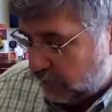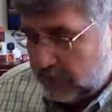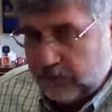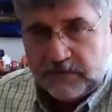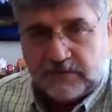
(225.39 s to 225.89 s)

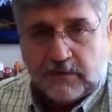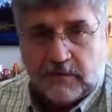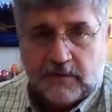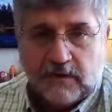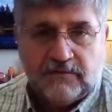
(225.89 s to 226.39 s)
We, we
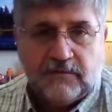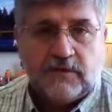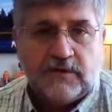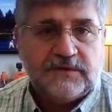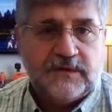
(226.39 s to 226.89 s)
started off
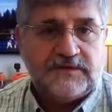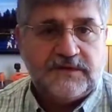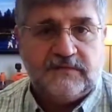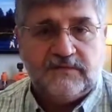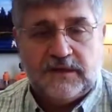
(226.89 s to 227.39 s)
focused on
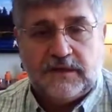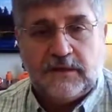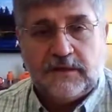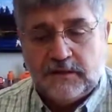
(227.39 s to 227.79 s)
safety,